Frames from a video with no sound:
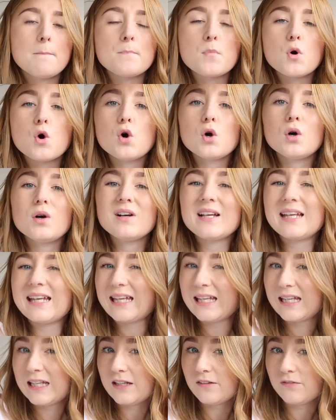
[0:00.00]
more
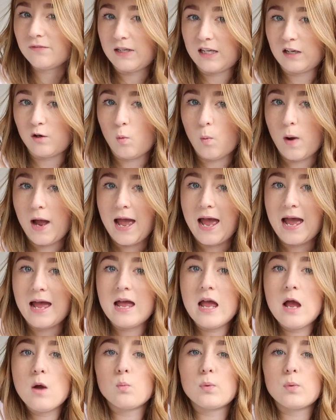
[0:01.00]
evening wear,